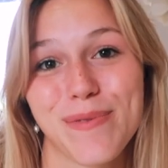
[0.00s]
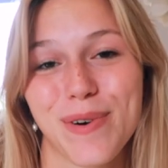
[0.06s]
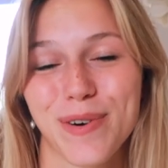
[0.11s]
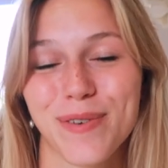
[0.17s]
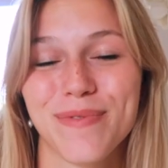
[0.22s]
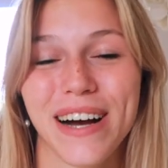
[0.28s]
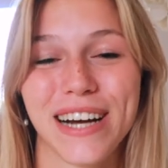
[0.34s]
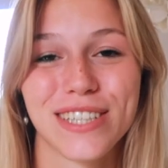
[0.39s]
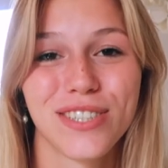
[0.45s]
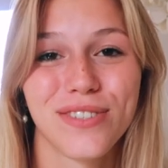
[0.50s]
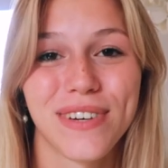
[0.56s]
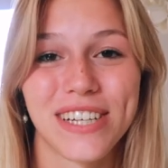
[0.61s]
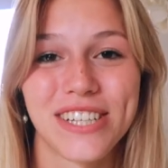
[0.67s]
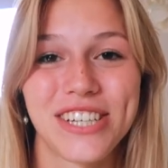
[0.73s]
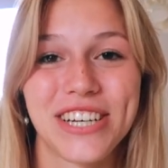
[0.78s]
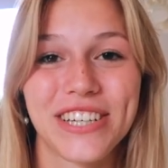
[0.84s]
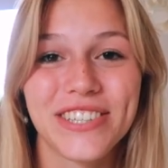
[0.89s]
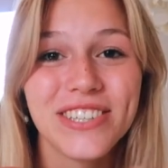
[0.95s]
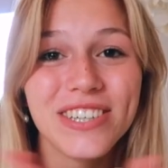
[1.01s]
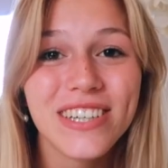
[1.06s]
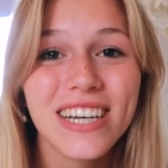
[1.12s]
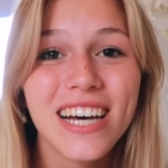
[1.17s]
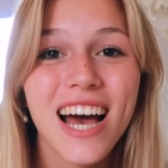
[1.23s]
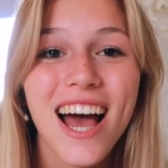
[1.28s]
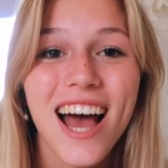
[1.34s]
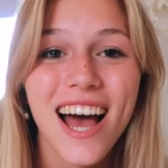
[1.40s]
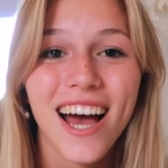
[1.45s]
welcome back to my channel.
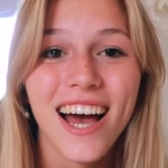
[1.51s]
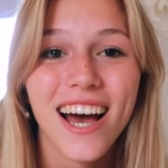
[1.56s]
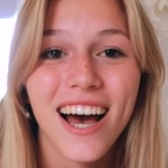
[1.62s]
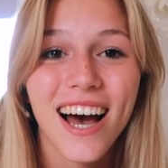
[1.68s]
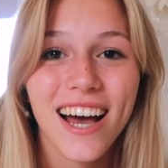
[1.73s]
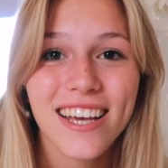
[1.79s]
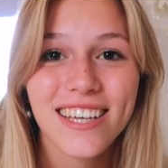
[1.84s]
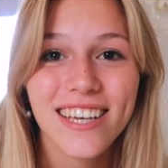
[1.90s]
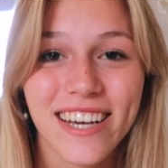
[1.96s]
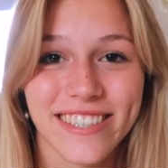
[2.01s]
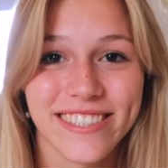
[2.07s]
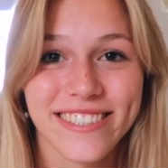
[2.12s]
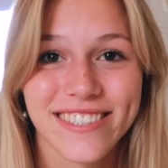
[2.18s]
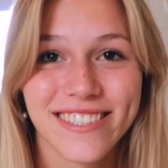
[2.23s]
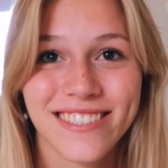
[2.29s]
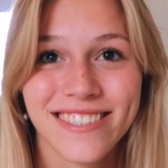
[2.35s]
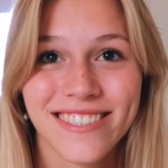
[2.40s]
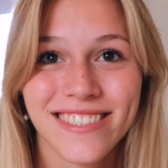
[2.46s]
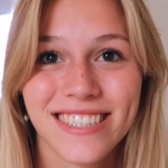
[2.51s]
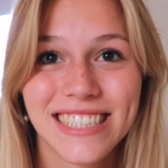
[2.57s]
Yes.